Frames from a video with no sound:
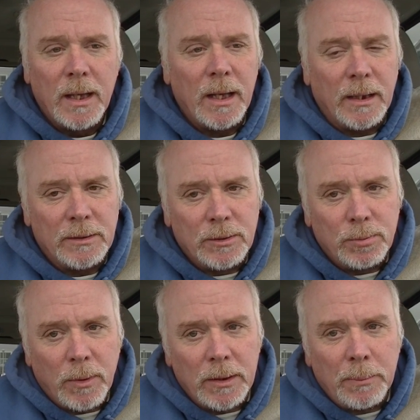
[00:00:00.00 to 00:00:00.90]
And this
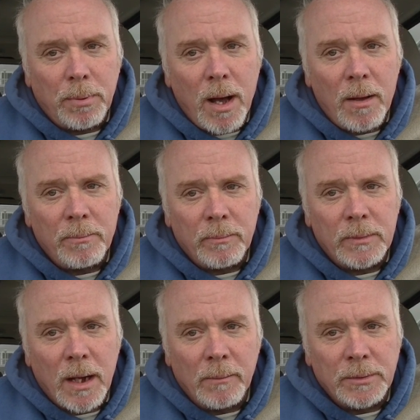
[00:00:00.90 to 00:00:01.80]
is where the problem
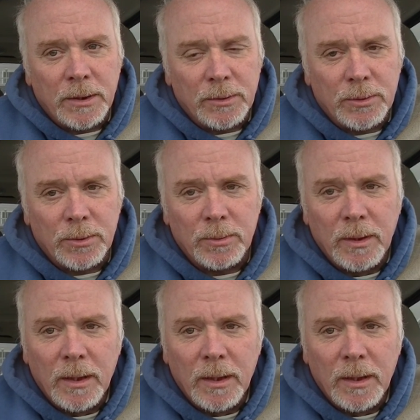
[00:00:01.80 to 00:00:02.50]
comes into.